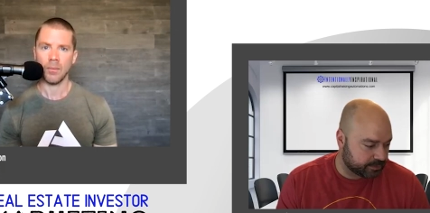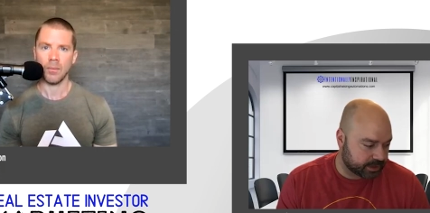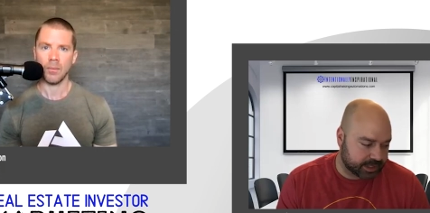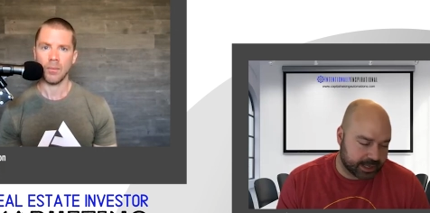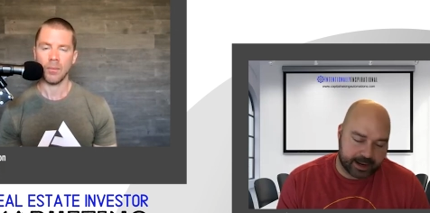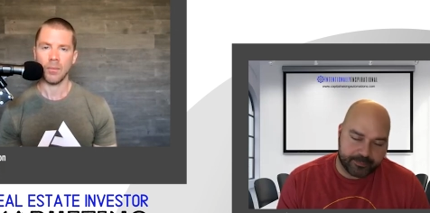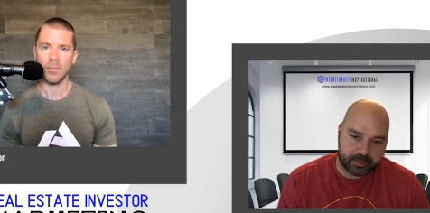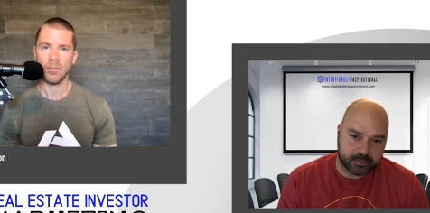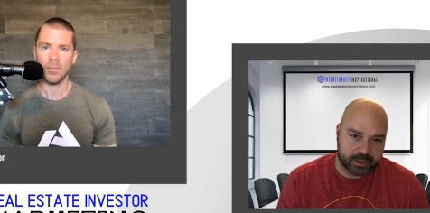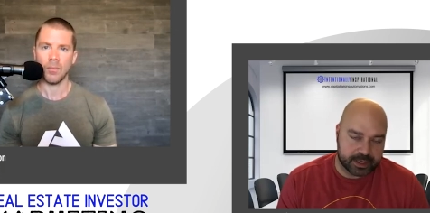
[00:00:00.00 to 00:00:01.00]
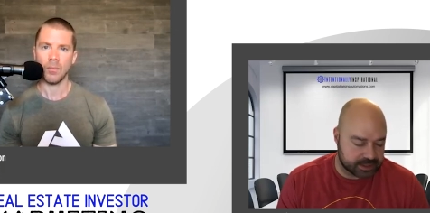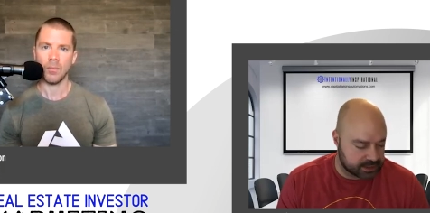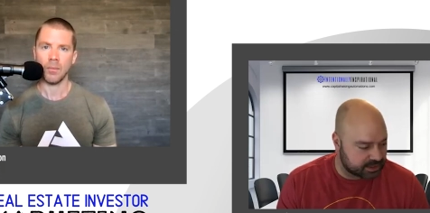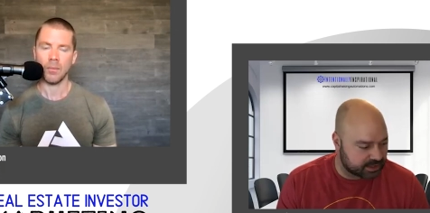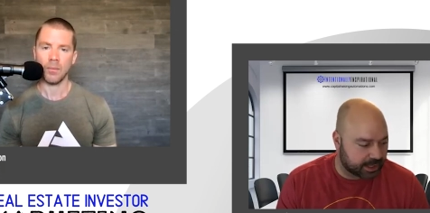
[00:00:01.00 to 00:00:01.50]
Speaker 1: from the capital raising
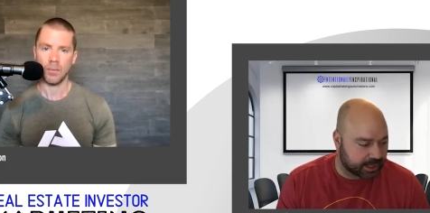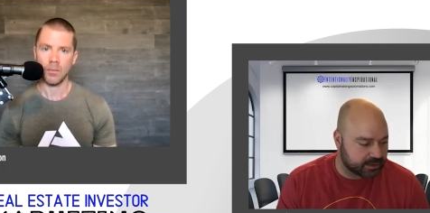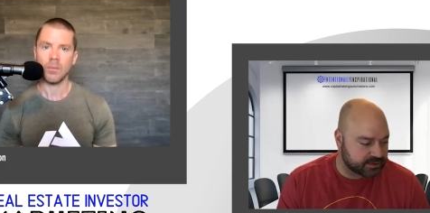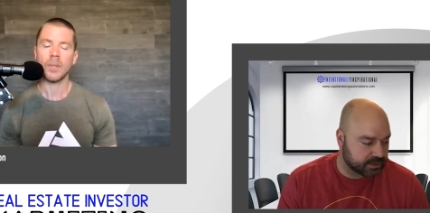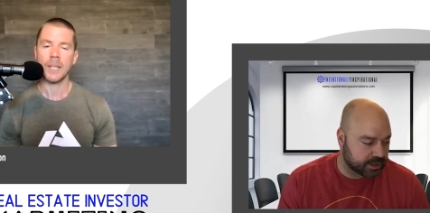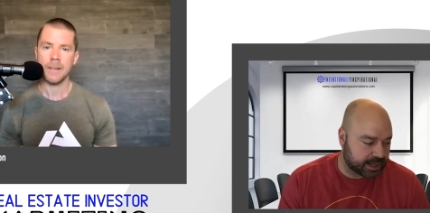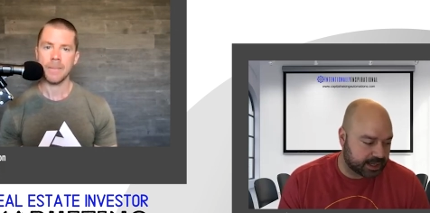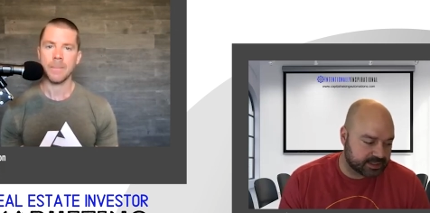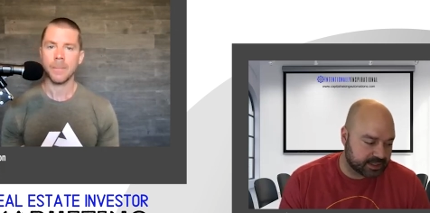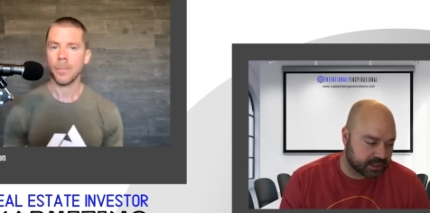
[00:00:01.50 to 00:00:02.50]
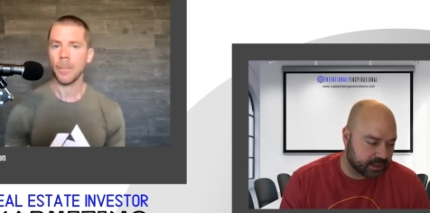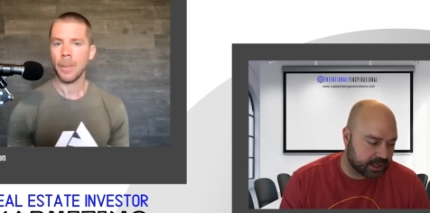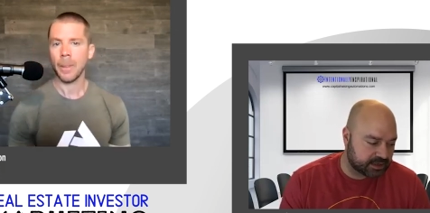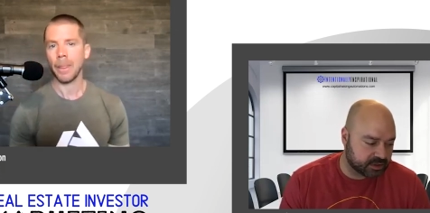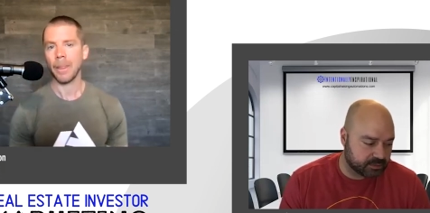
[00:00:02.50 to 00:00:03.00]
side, is there an asset
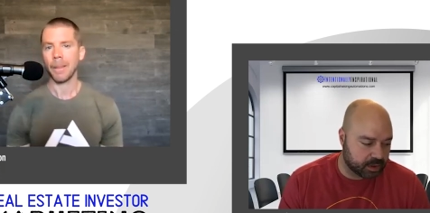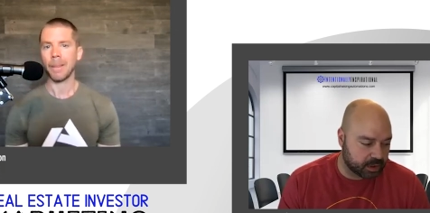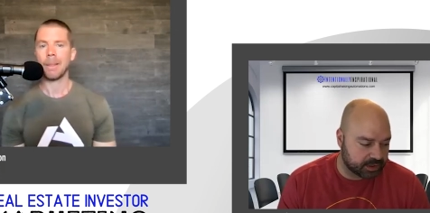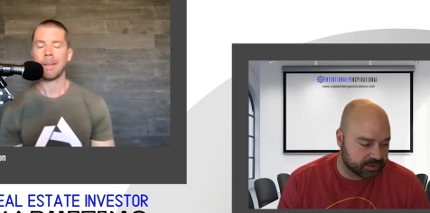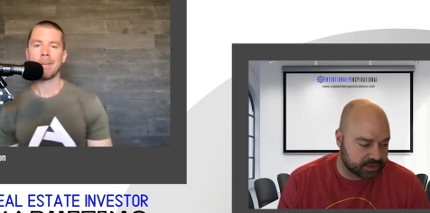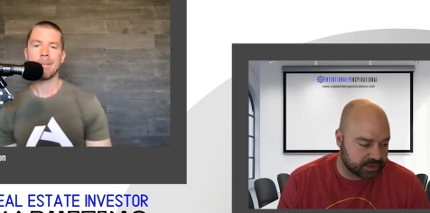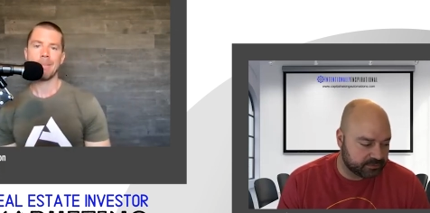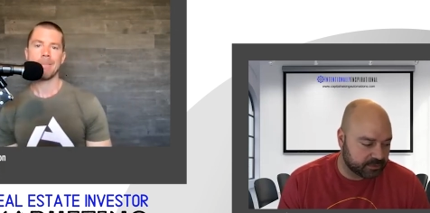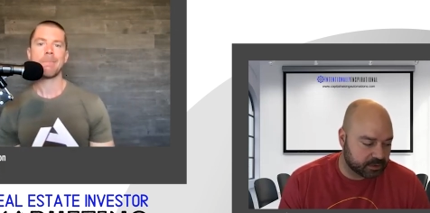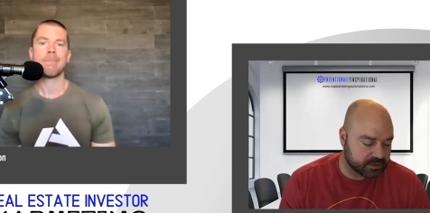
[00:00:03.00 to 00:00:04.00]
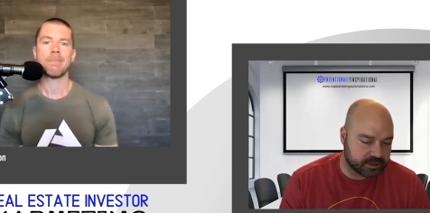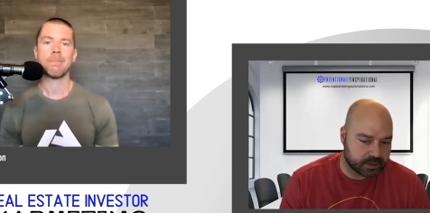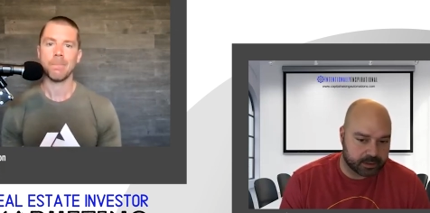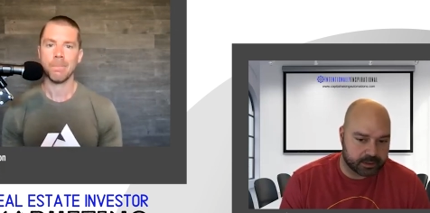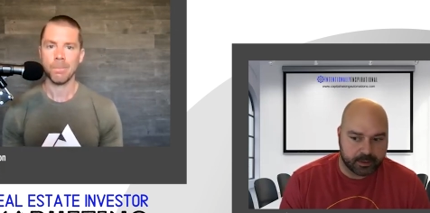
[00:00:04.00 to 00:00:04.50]
class or market that you focus
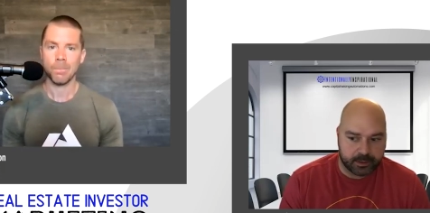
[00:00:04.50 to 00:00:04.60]
on?